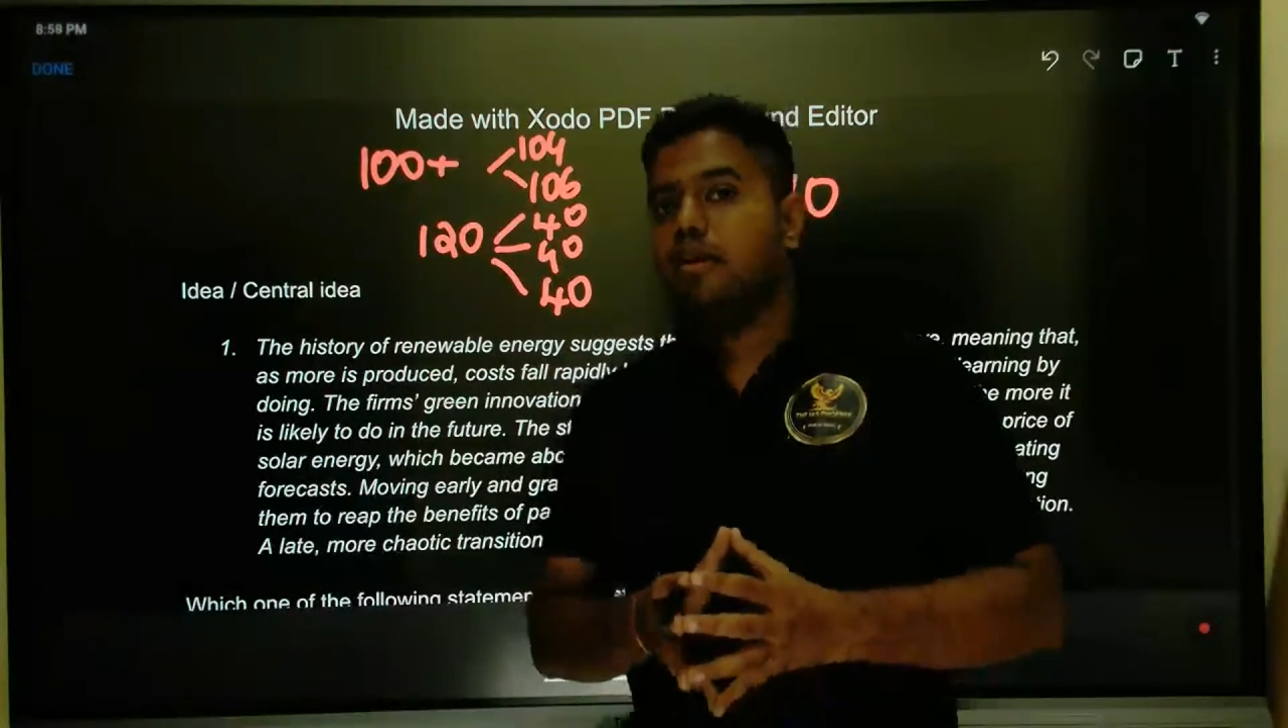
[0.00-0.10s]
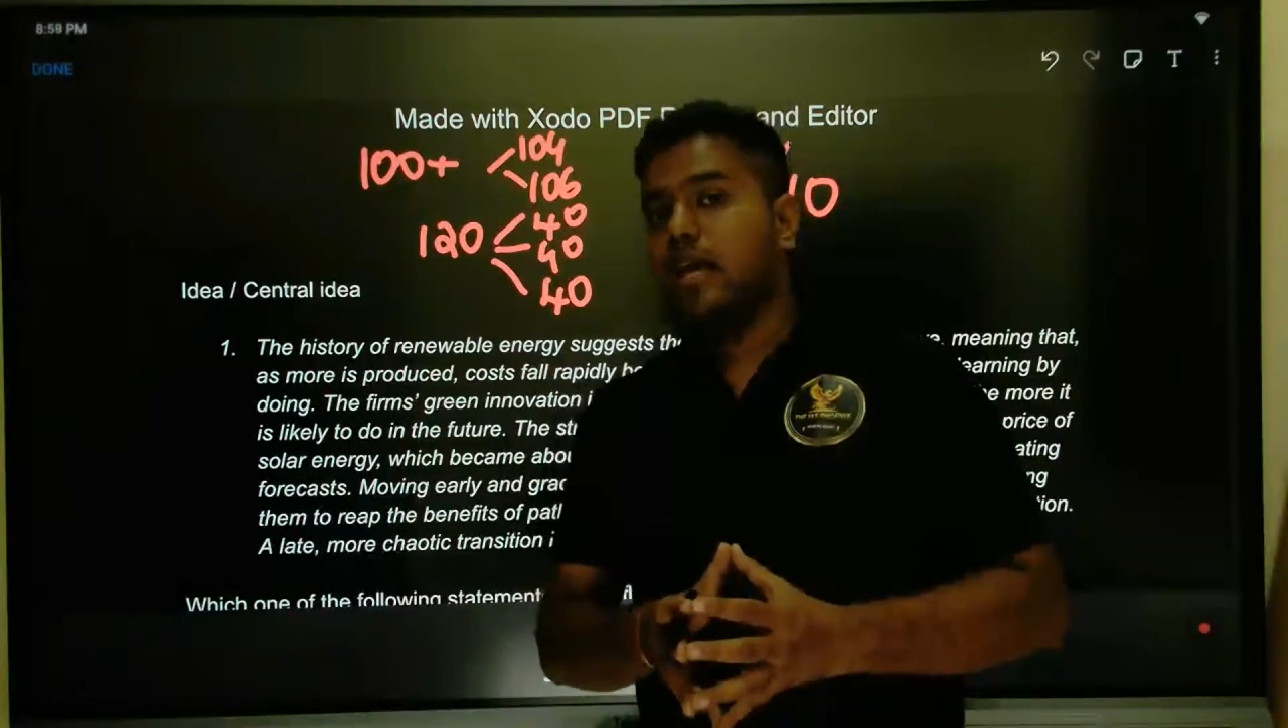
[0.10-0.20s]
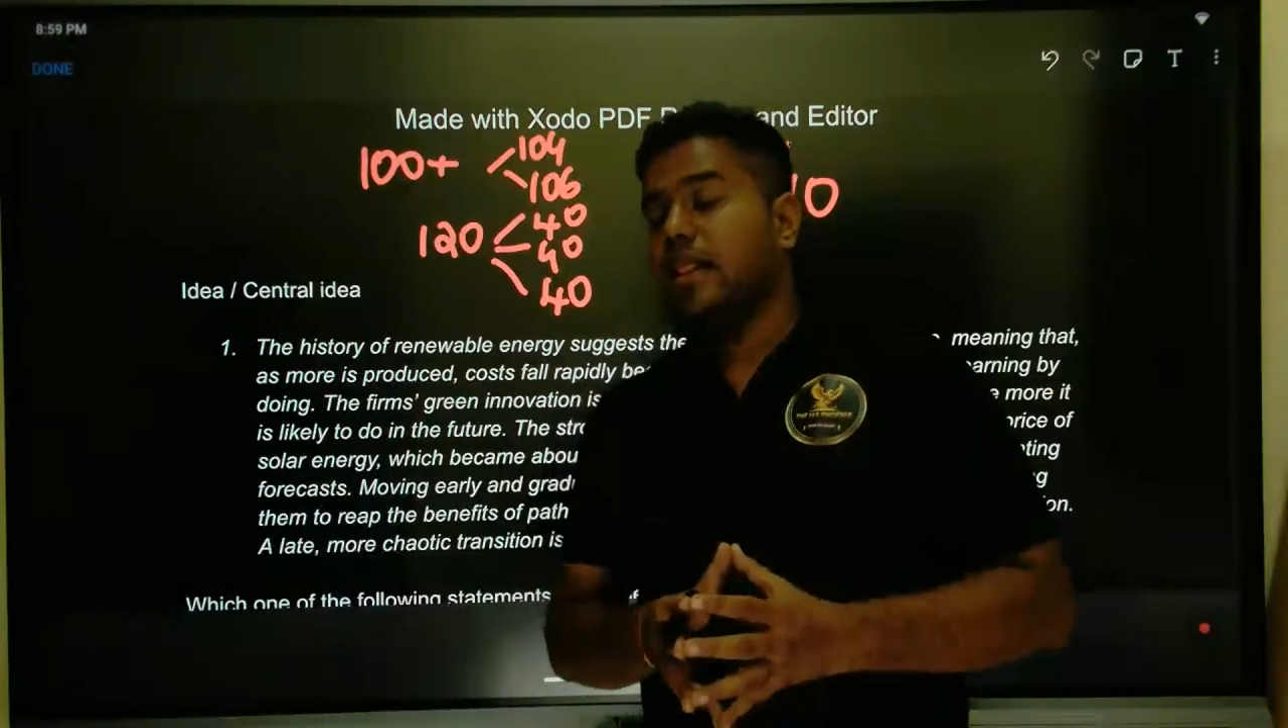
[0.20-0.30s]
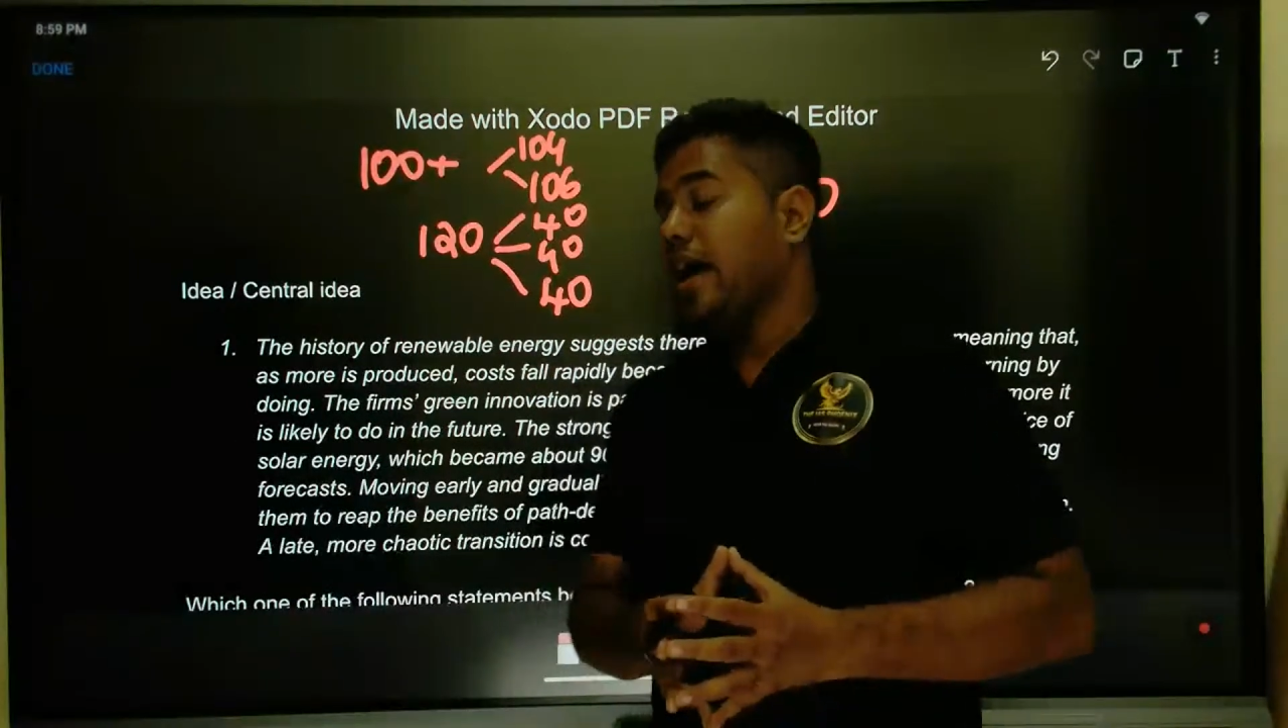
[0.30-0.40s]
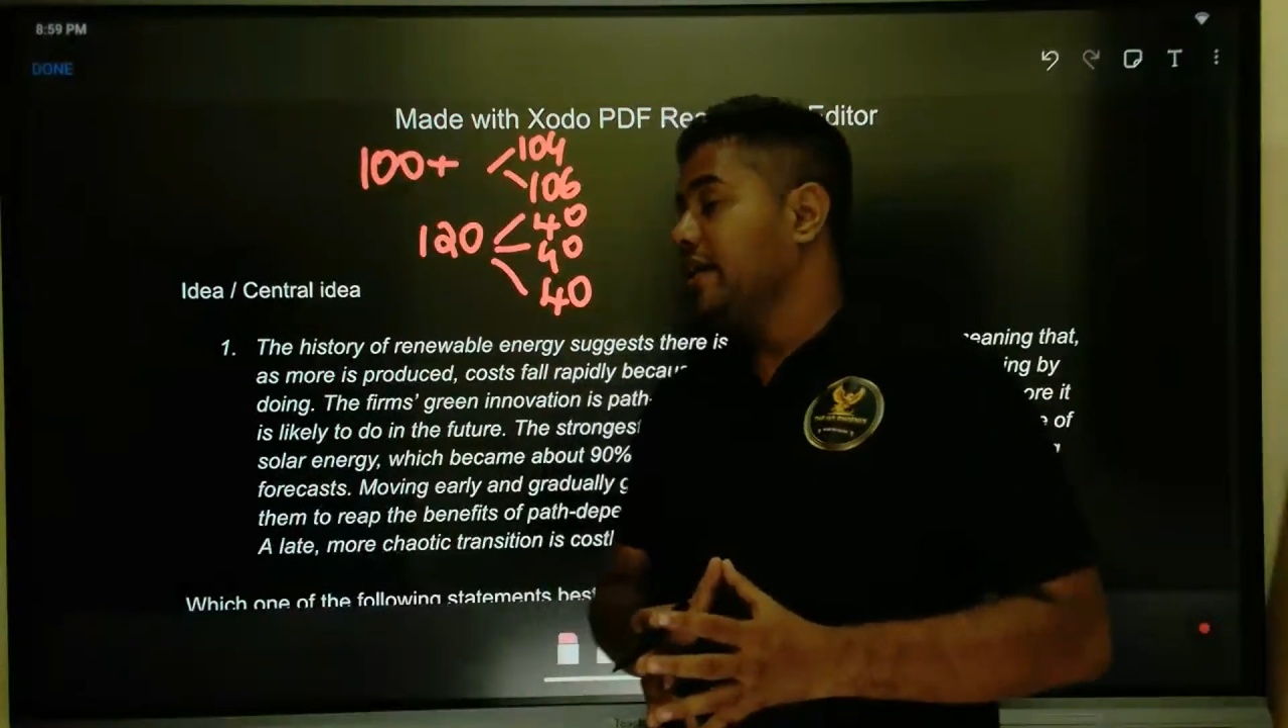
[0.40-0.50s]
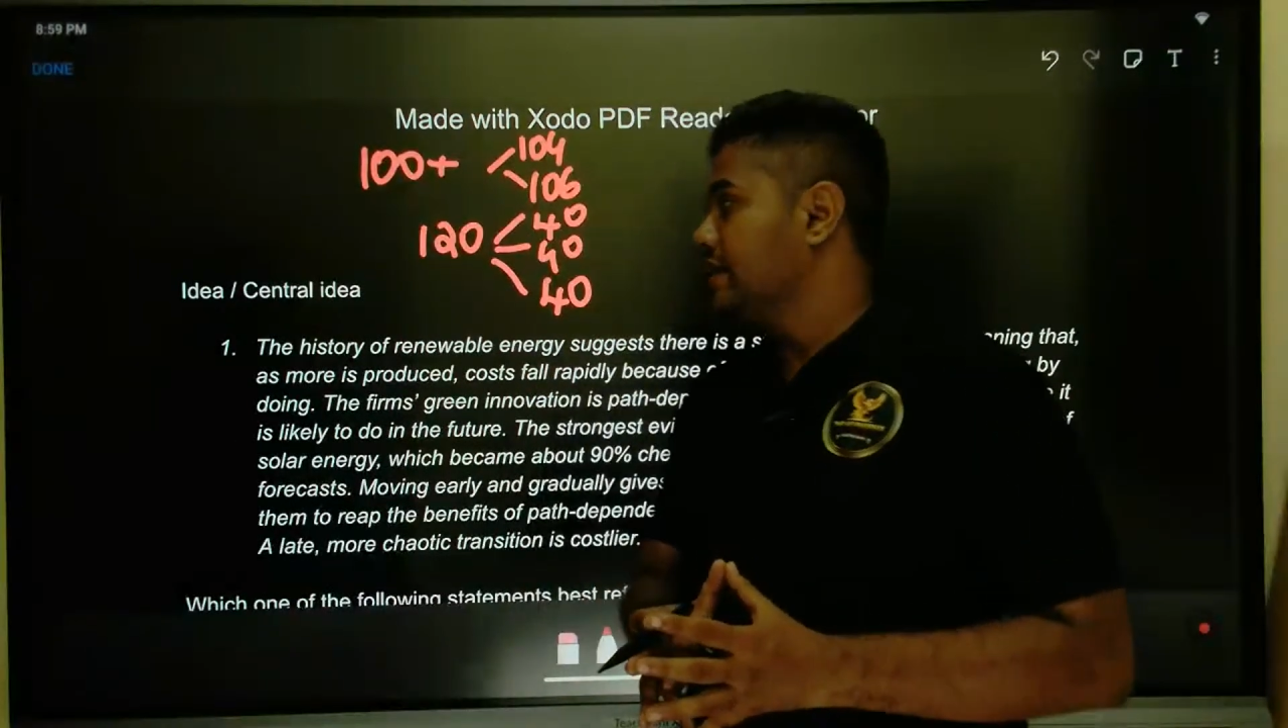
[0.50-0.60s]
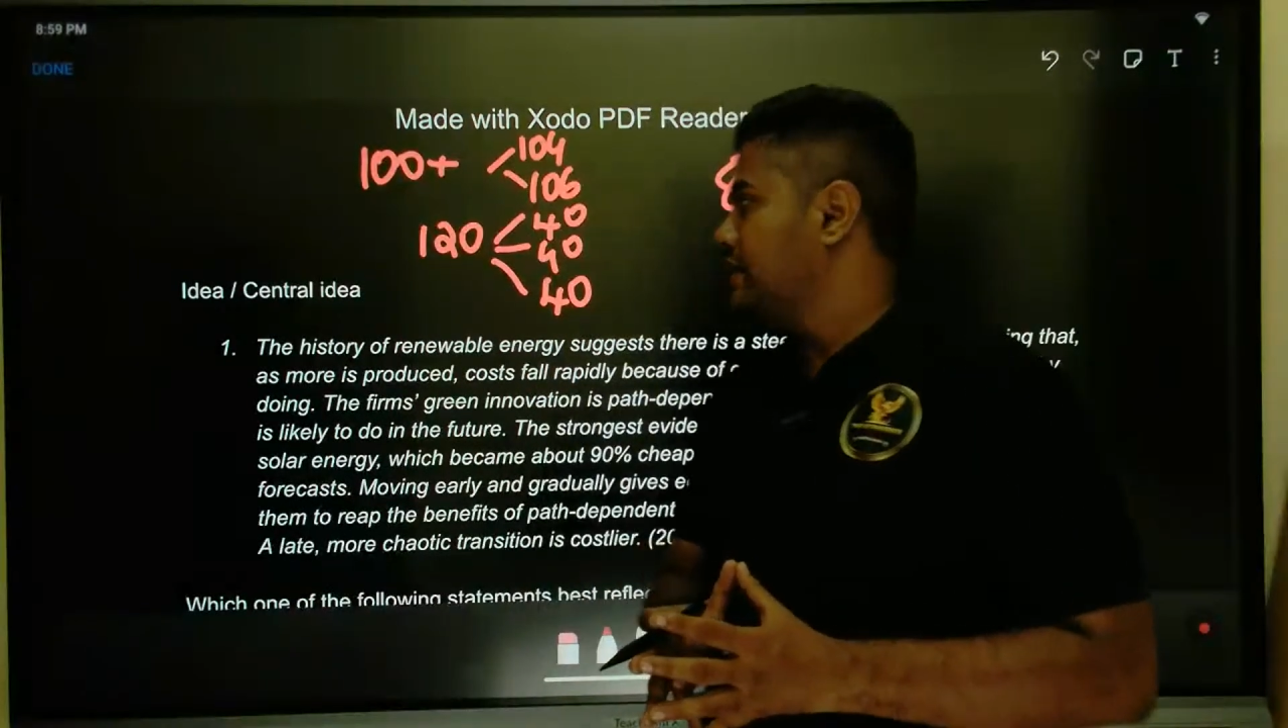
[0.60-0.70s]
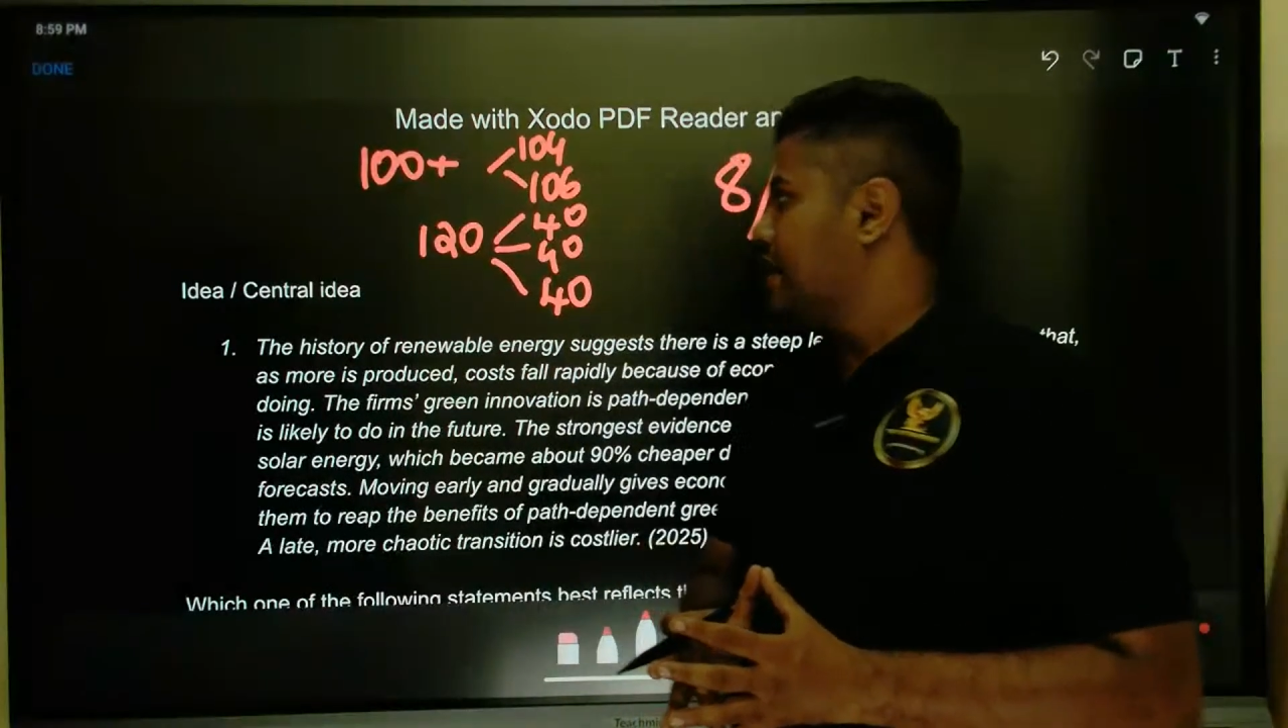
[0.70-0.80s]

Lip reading: students